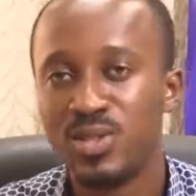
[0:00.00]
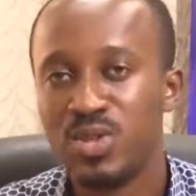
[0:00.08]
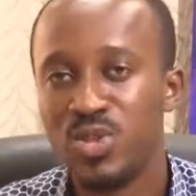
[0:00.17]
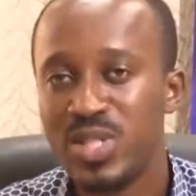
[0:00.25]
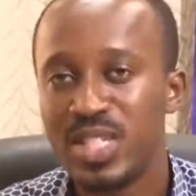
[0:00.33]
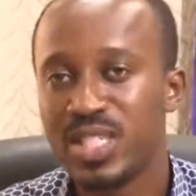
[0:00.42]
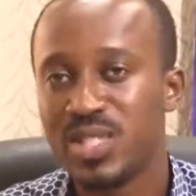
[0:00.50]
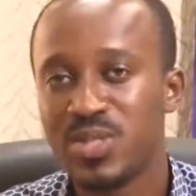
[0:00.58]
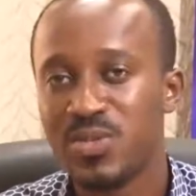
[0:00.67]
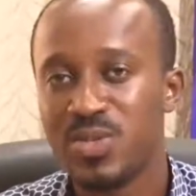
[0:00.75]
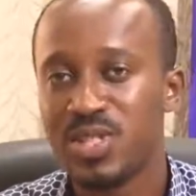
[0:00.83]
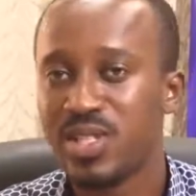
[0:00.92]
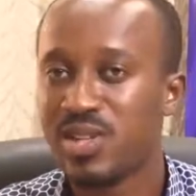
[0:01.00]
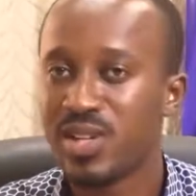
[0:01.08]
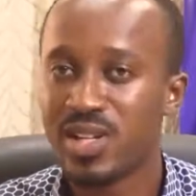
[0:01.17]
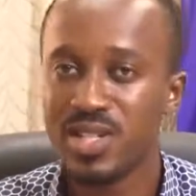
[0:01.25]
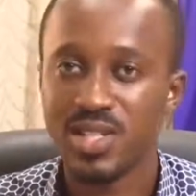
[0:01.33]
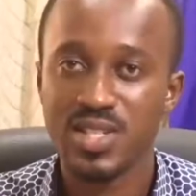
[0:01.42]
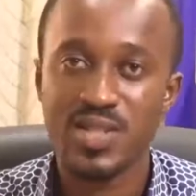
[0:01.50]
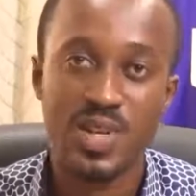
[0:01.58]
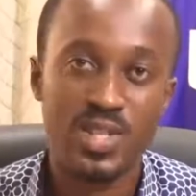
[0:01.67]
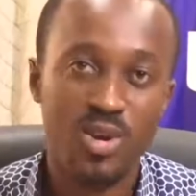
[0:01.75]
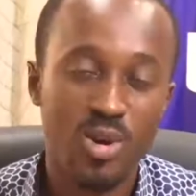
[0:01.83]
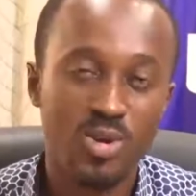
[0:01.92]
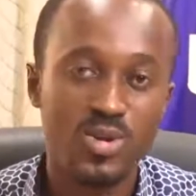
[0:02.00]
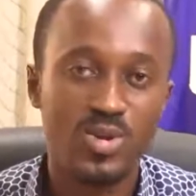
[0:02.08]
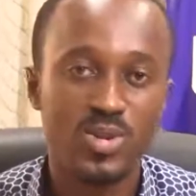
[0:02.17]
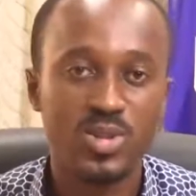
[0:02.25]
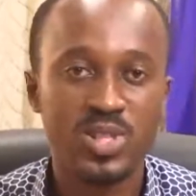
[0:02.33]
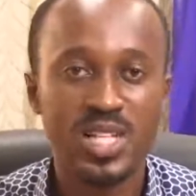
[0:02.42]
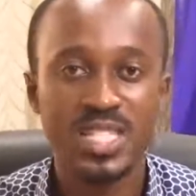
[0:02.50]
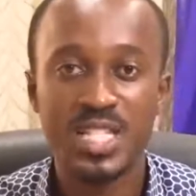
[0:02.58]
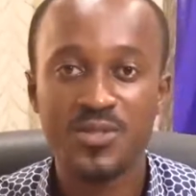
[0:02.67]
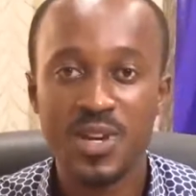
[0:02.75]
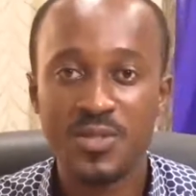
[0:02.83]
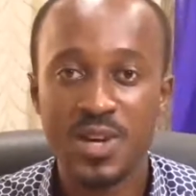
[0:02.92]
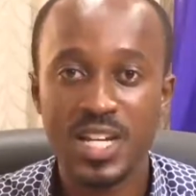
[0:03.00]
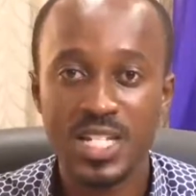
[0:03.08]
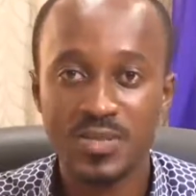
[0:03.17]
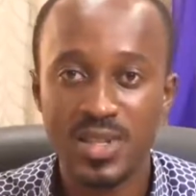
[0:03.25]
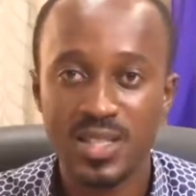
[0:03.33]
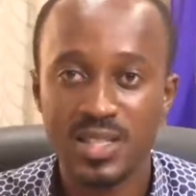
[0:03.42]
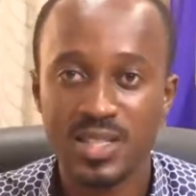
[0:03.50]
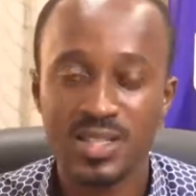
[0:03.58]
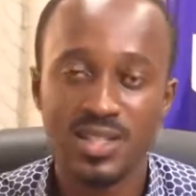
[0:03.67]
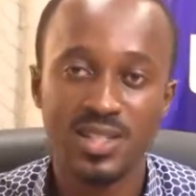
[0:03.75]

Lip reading: units within the organization, but also the general management.